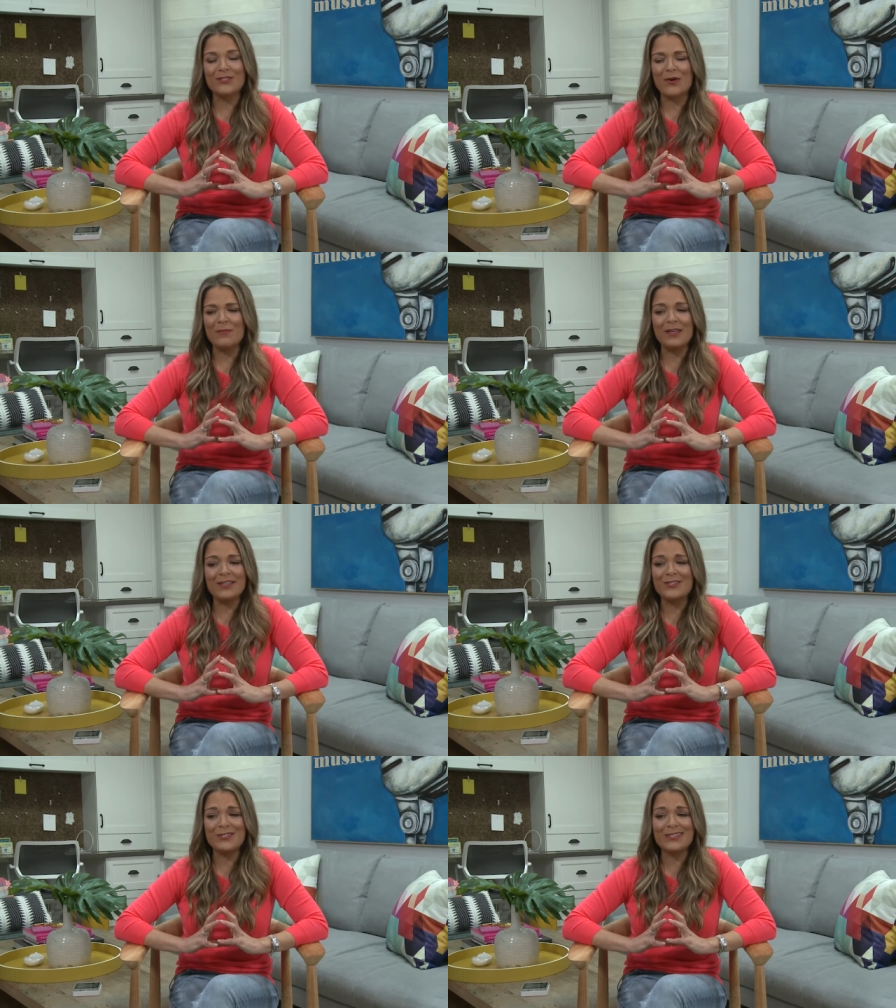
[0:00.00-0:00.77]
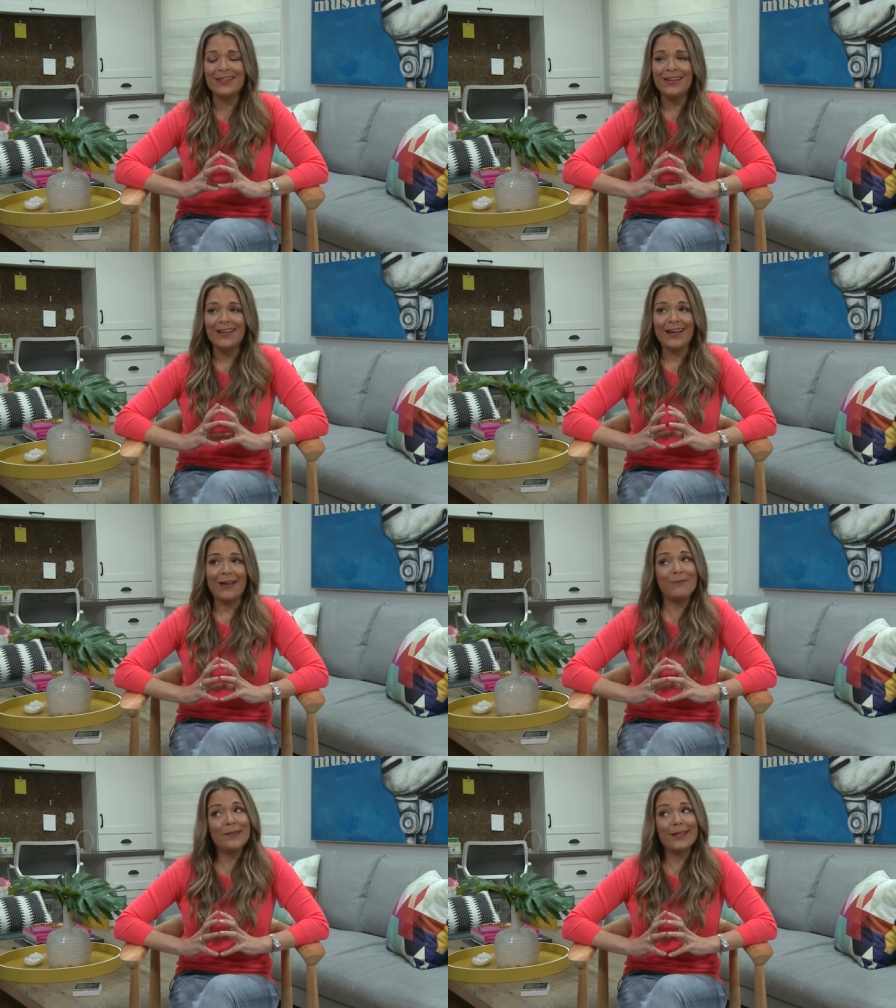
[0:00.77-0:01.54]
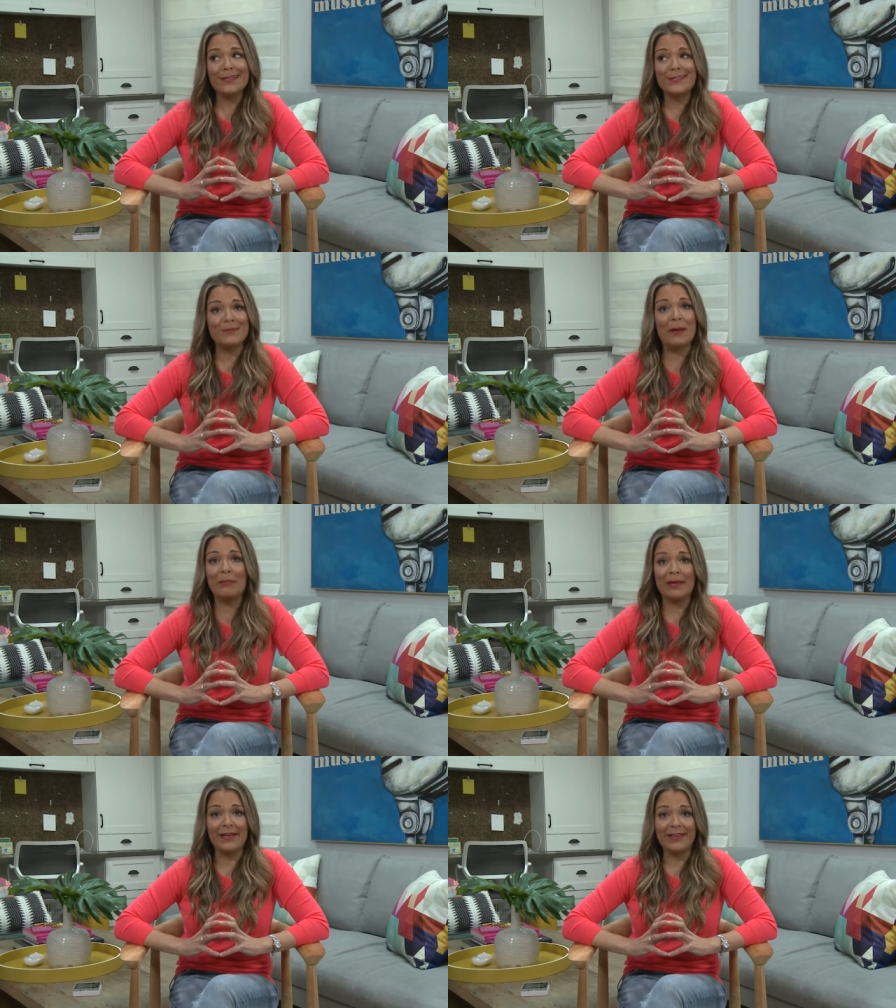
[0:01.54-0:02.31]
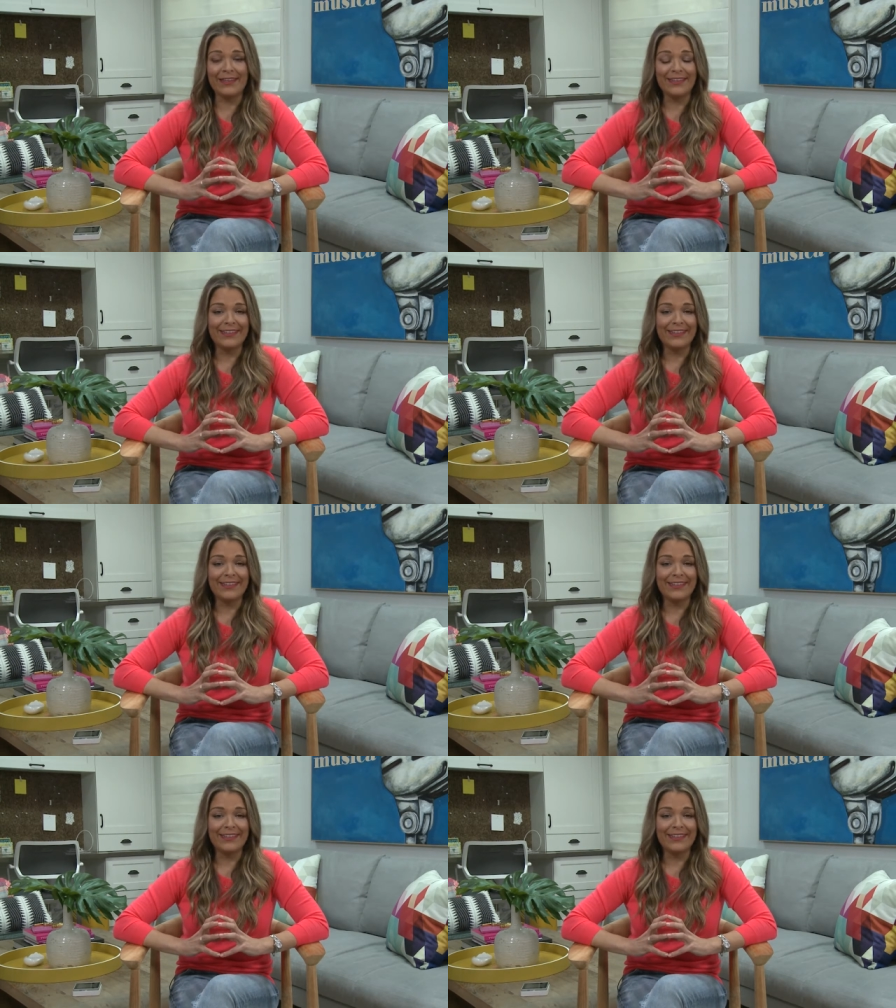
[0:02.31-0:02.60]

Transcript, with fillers: So, I mean, it's just, I feel like it's in my blood